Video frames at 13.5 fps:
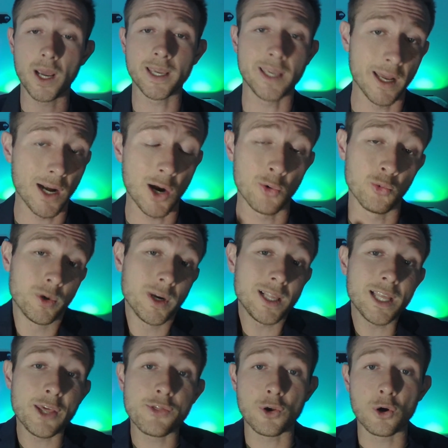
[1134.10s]
Again, a
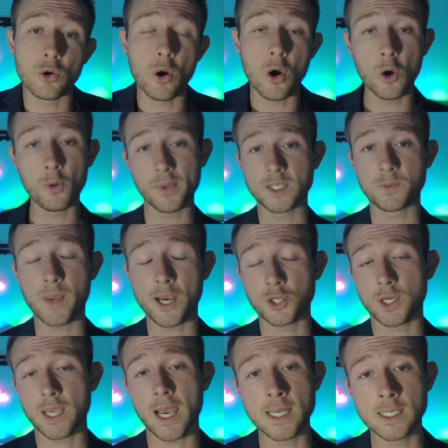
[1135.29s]
really thorough home
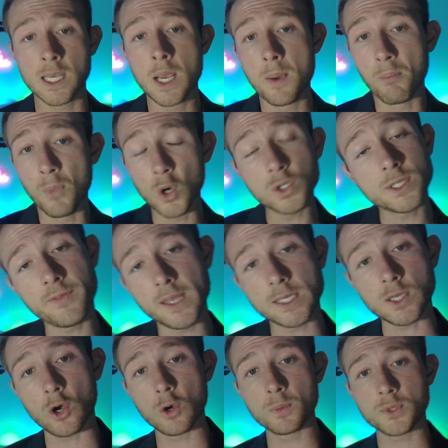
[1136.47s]
inspection, guys. Most of these
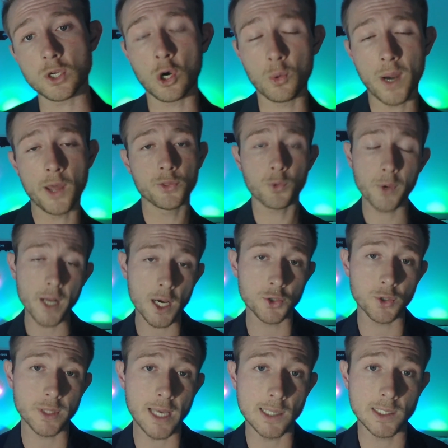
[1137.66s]
homes are around
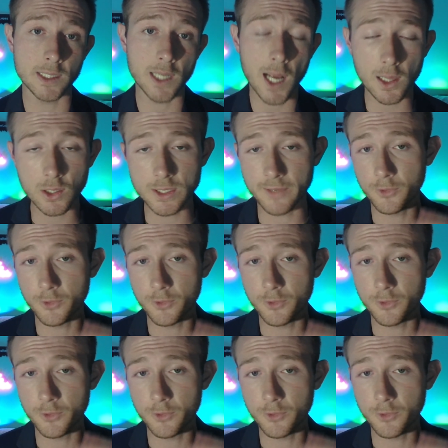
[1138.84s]
$300,000.